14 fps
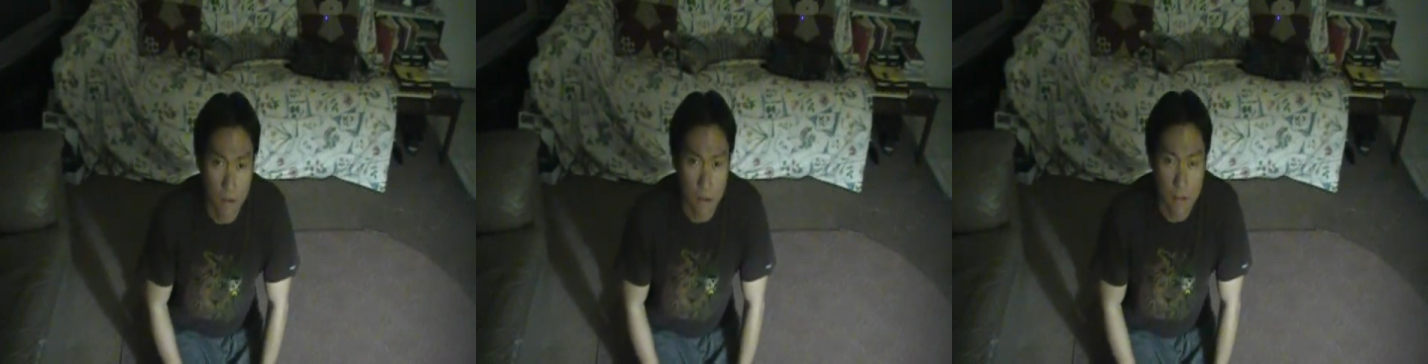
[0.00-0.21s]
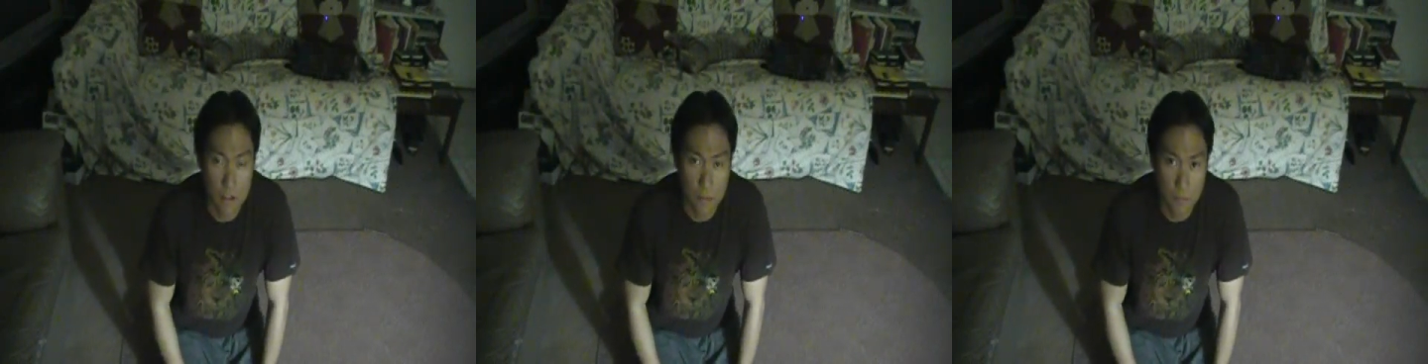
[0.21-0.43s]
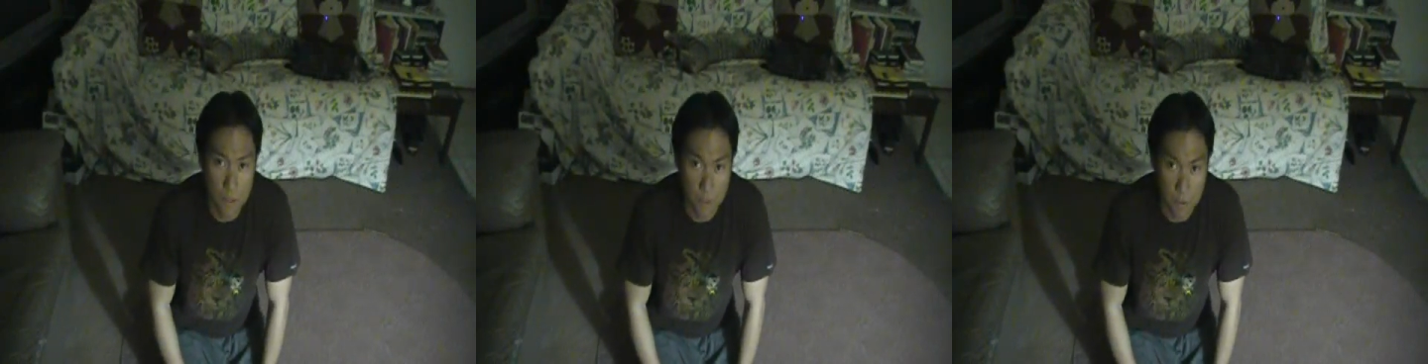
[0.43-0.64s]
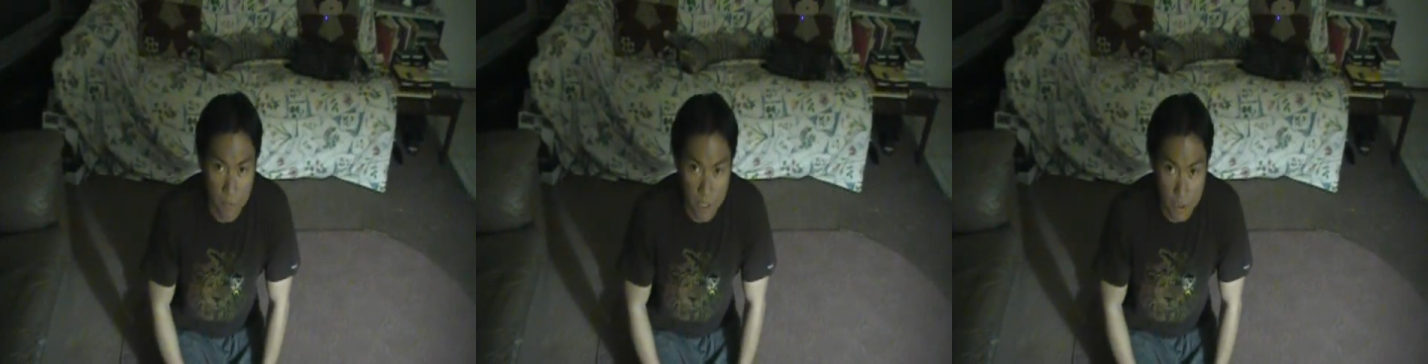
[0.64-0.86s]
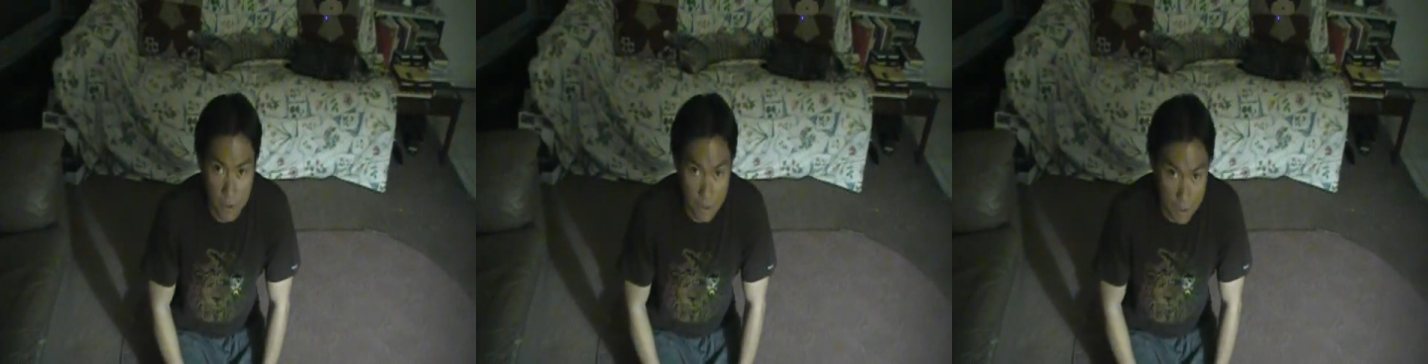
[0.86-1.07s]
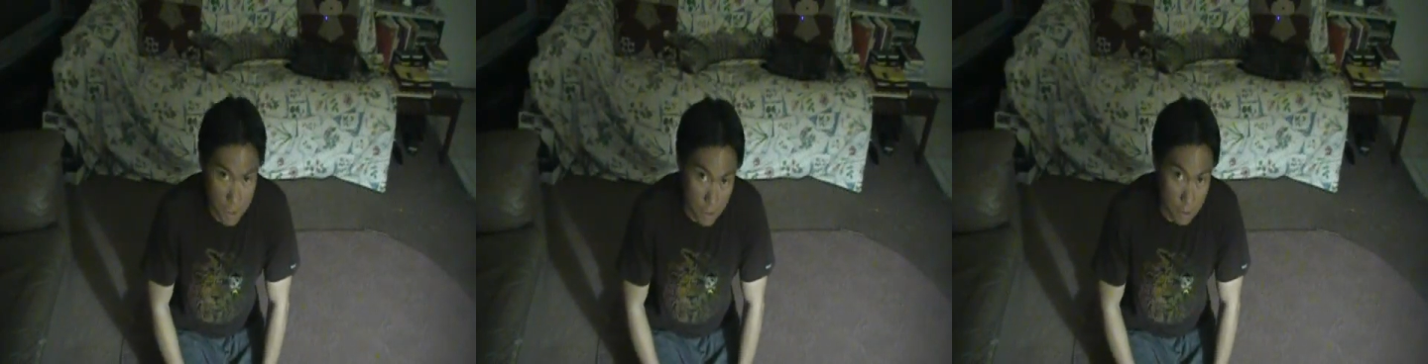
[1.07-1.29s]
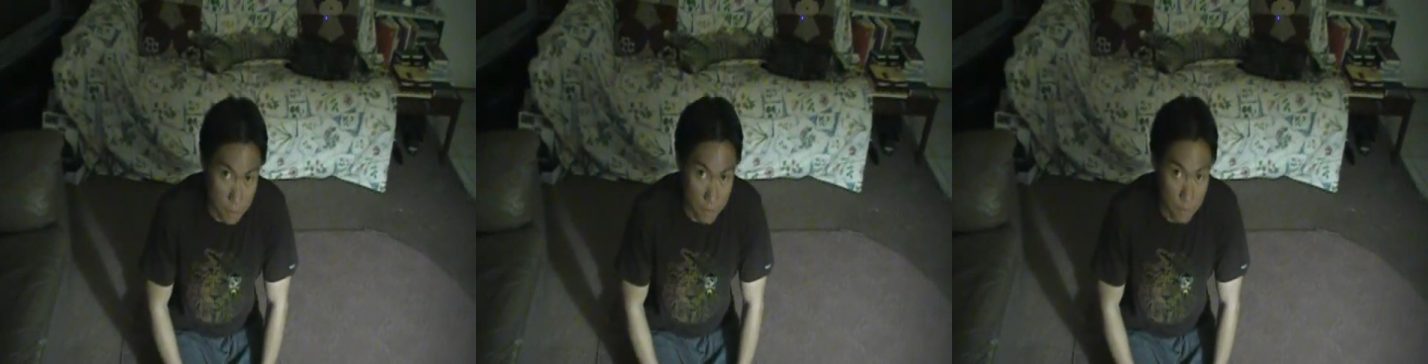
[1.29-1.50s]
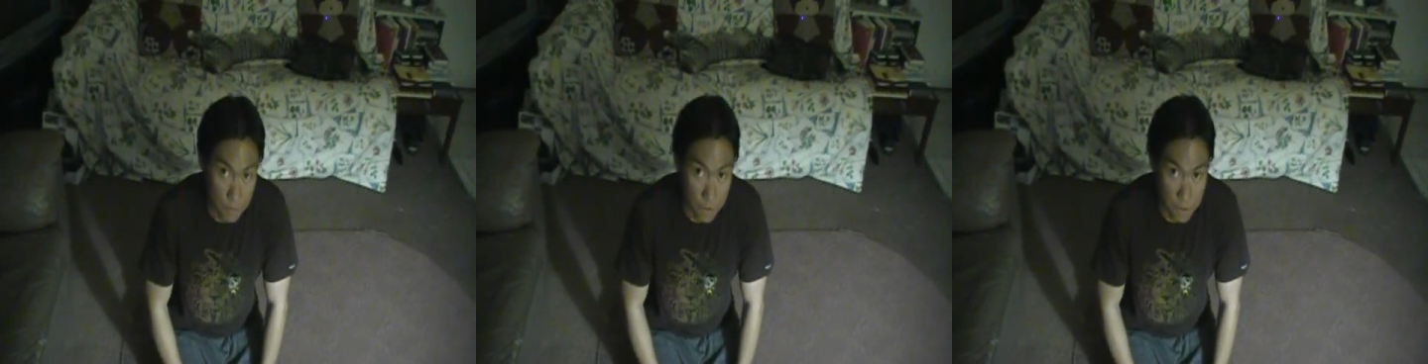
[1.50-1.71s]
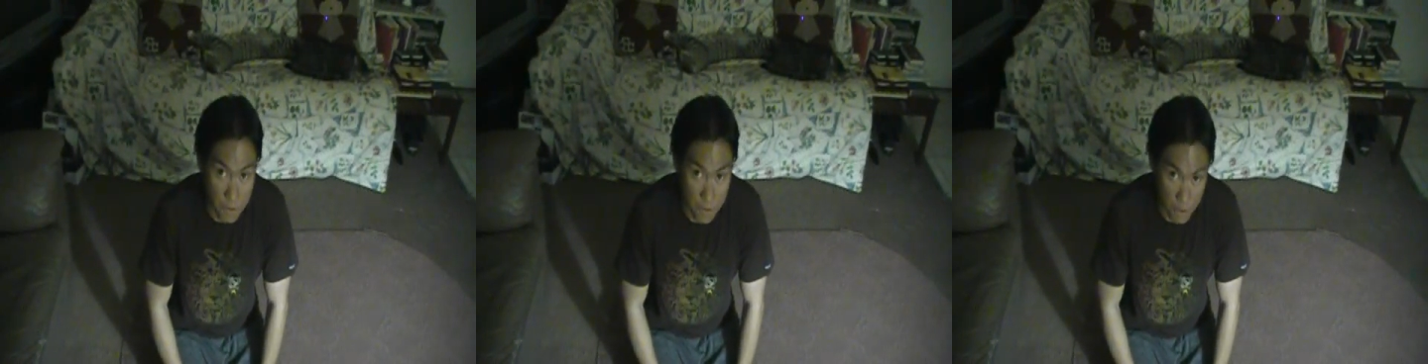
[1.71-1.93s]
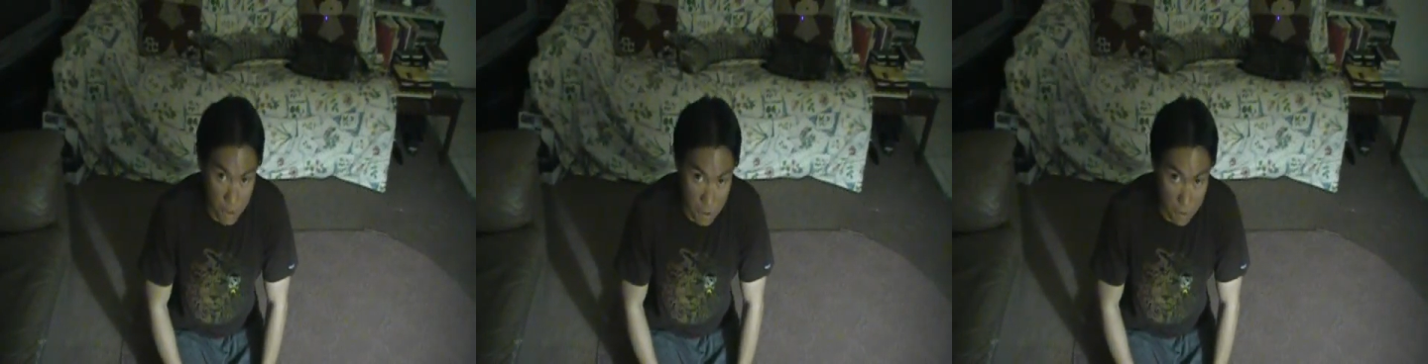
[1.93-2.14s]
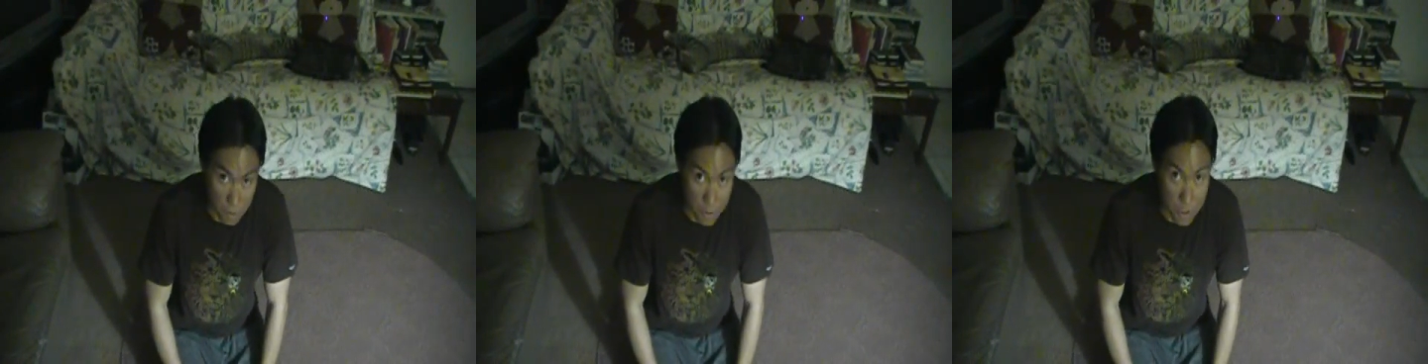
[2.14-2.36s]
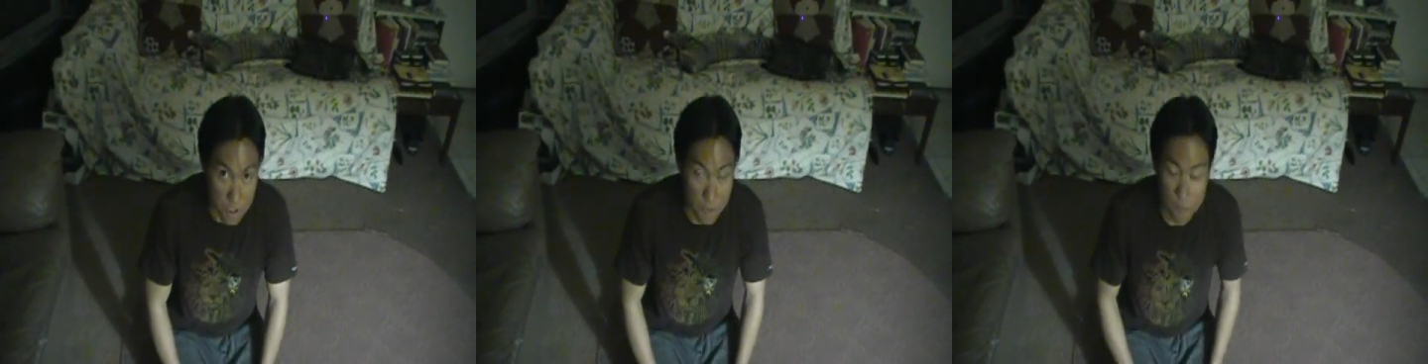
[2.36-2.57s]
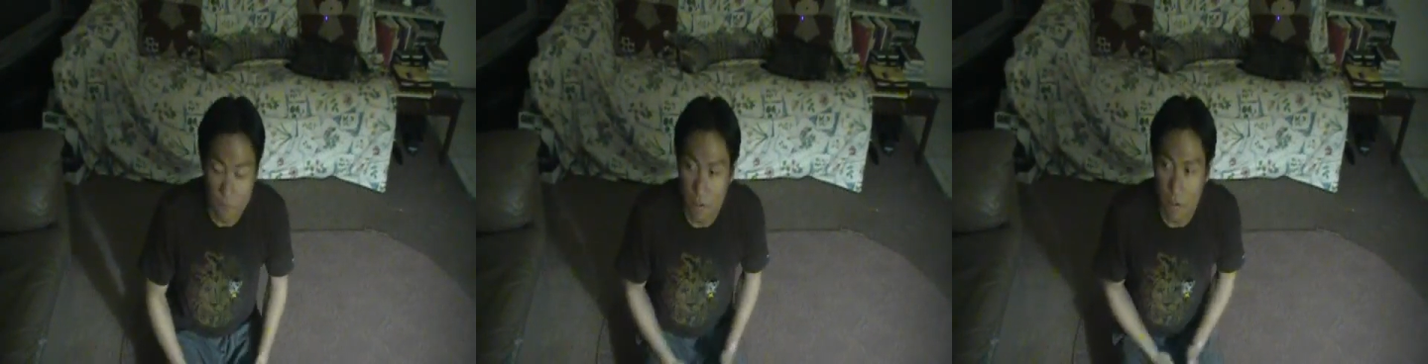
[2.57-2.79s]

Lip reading: some people might consider before doing this push-up.